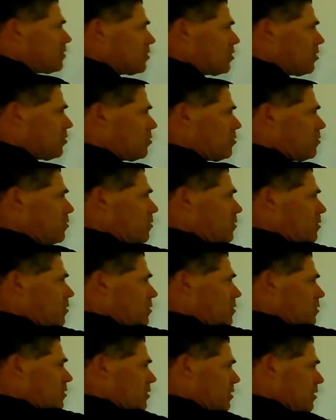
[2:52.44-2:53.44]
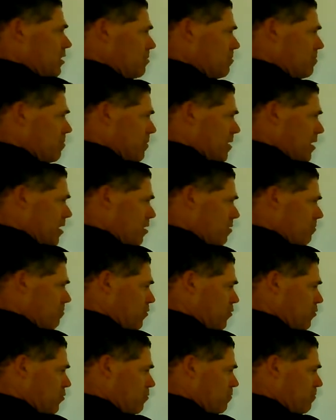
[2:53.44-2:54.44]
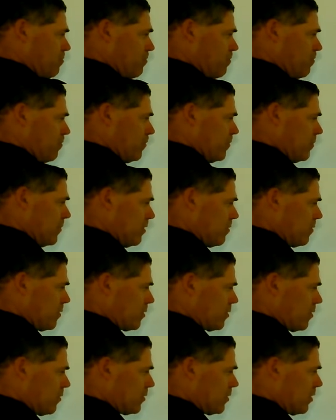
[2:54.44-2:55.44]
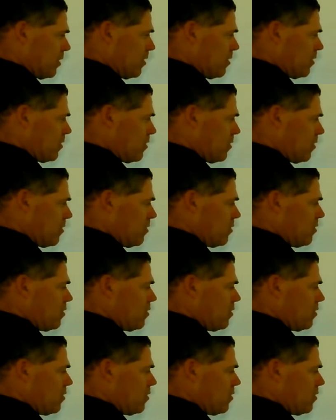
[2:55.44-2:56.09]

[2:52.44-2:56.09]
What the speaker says: so same amount, boom, there it goes here.